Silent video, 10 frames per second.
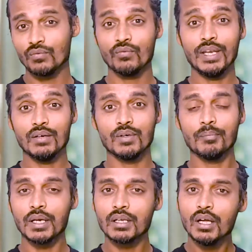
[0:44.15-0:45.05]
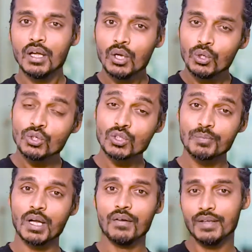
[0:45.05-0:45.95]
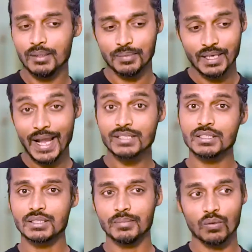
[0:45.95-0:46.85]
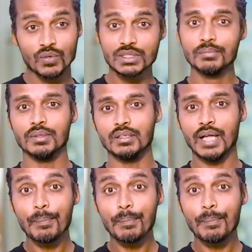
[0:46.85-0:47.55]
whenever, but you should be available, accessible, visible,